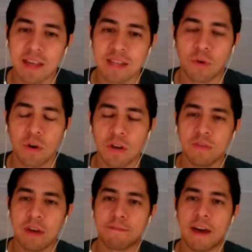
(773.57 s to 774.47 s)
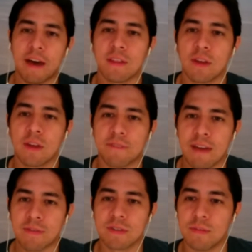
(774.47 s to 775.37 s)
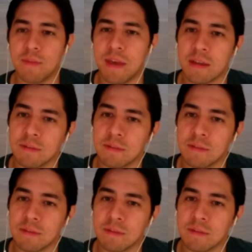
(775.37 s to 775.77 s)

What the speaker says: 4. You've got 5. I thought 5 was good, man.